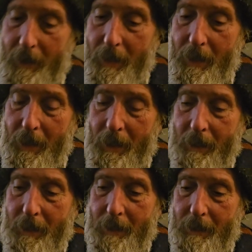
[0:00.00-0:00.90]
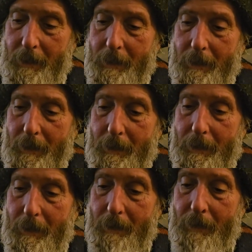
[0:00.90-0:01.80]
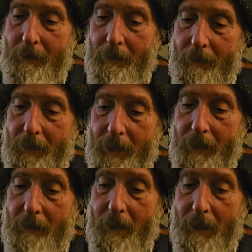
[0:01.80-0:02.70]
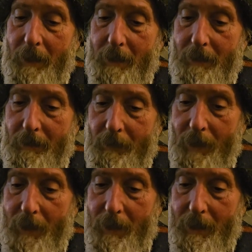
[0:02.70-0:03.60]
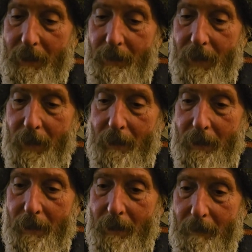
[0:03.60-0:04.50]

And so thank you again for watching this, taking the time.